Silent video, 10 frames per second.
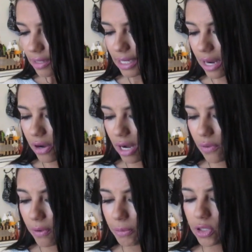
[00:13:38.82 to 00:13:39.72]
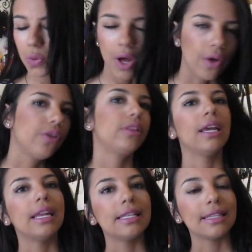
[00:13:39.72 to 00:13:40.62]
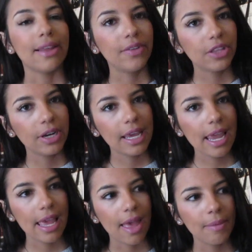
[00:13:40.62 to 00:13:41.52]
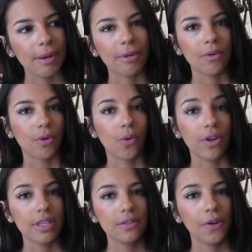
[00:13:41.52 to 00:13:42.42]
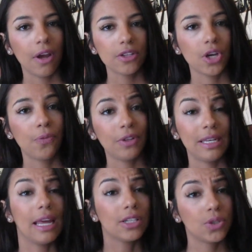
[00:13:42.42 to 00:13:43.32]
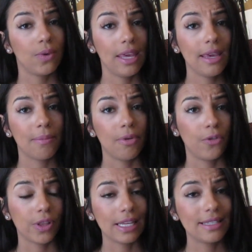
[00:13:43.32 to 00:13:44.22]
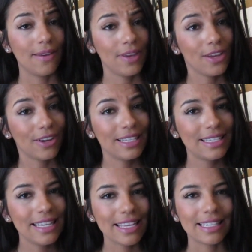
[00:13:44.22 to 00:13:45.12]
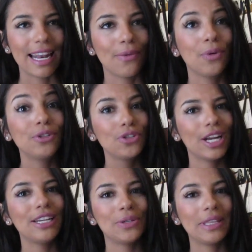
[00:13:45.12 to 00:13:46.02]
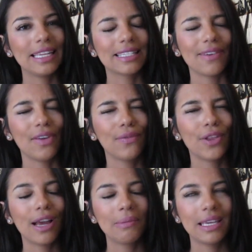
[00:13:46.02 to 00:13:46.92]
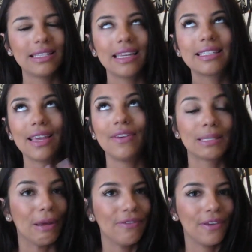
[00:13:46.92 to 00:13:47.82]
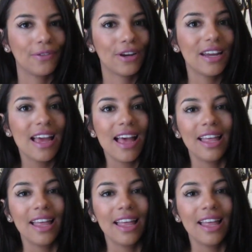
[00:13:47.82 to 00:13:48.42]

Saturday, November 12th, and it's 11:30 a.m., and I'm going to record this for y'all, so hopefully next week, before Thanksgiving, y'all can see this. And I will try to do a Thanksgiving vlog, because Thanksgiving's my favorite,